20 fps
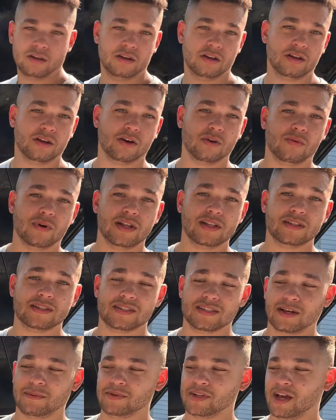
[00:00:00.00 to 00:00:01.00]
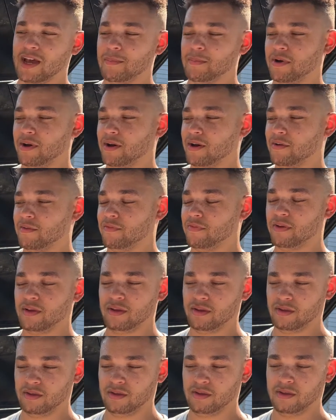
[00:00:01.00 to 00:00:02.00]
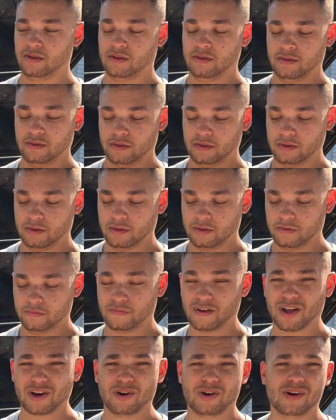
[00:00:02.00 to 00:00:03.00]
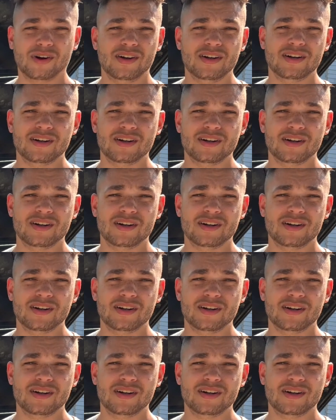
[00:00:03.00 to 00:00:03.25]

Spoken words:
you're gonna want some type of funnel